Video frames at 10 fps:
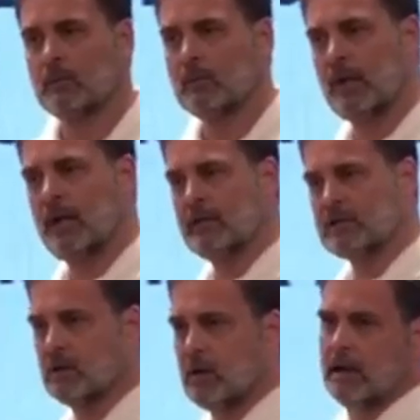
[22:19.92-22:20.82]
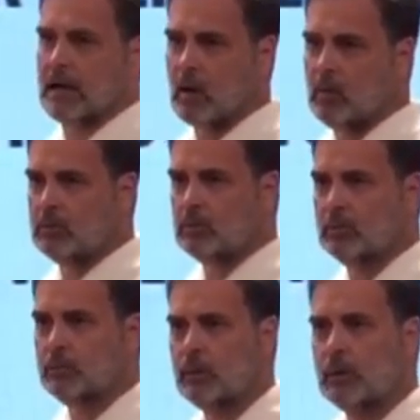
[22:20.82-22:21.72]
They give us the runaround.
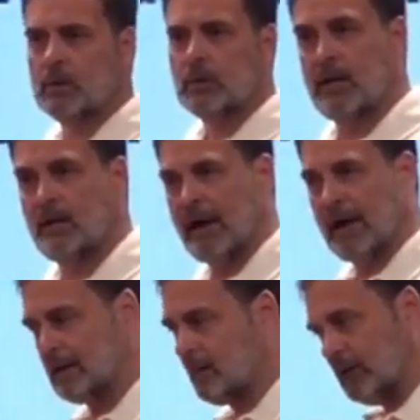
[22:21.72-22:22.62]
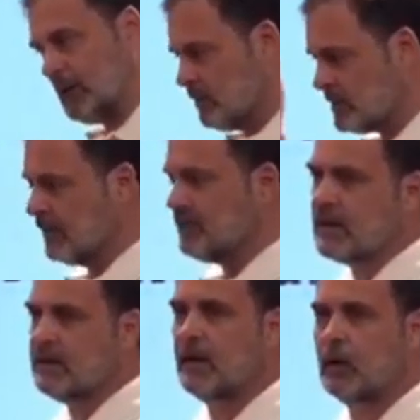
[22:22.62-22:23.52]
They have actively themselves
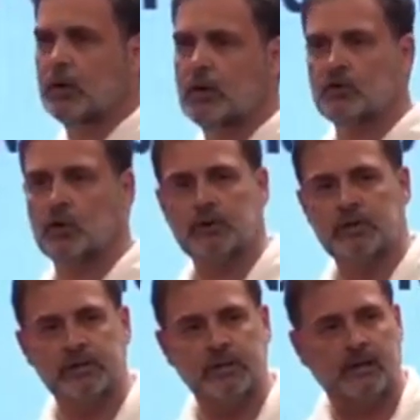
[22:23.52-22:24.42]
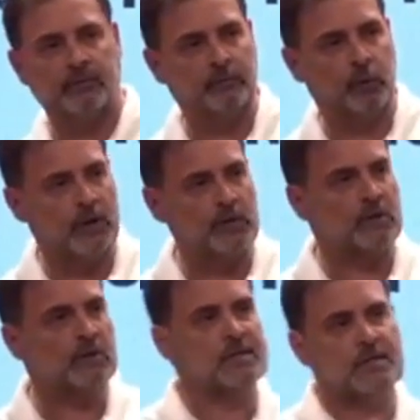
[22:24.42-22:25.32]
said they're going to destroy CCTV footage.
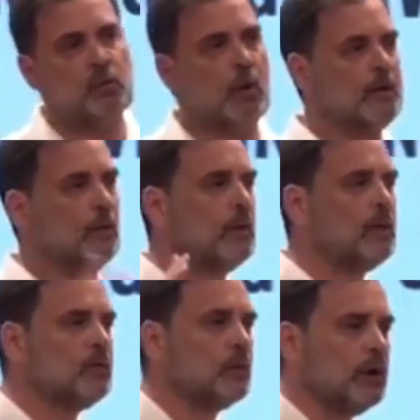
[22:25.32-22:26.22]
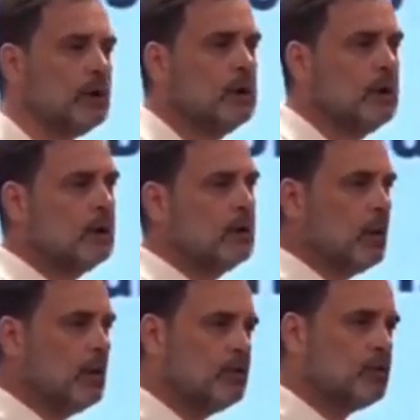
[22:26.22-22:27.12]
This is why they want to destroy it. They want
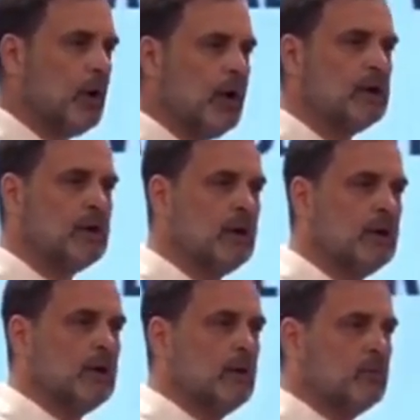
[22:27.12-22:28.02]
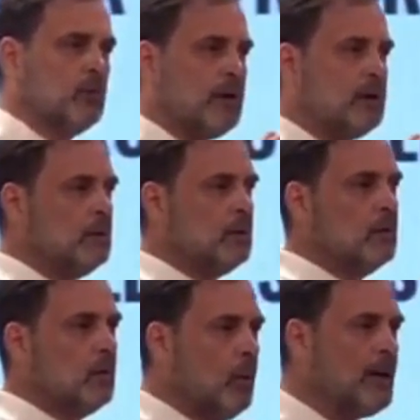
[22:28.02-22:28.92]
to destroy it so that
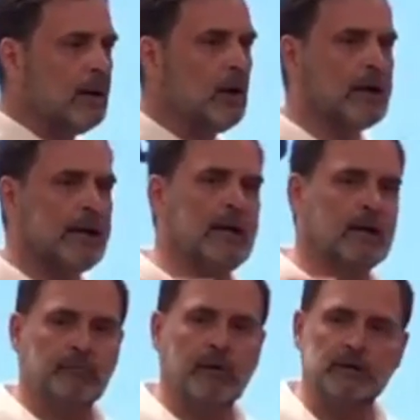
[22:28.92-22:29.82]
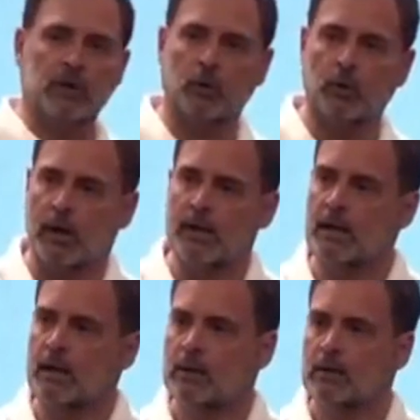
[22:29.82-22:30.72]
we cannot identify Shakun
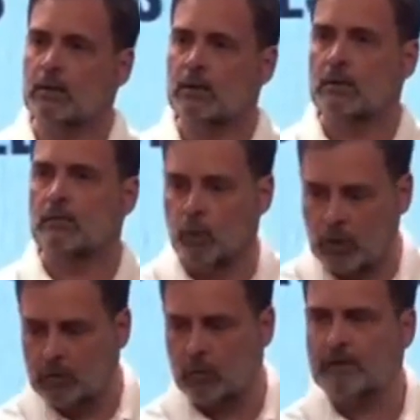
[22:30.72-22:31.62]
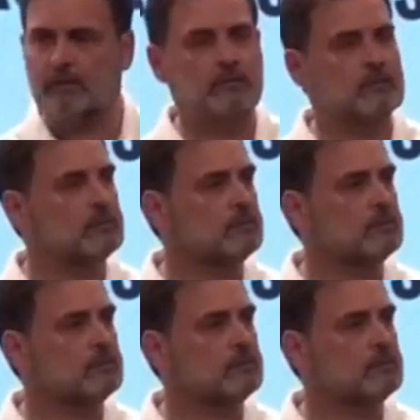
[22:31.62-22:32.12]
Rani voting twice.